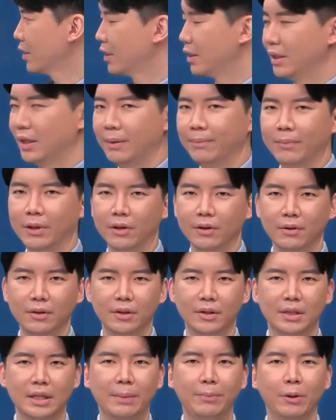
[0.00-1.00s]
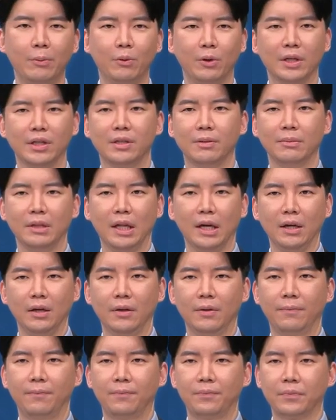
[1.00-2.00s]
Let's look at the soft
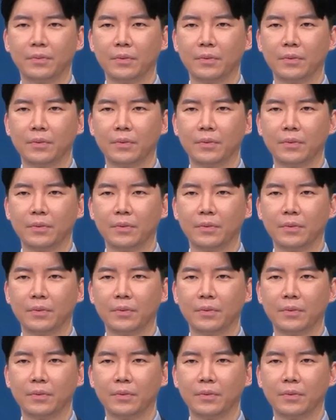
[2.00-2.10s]
cart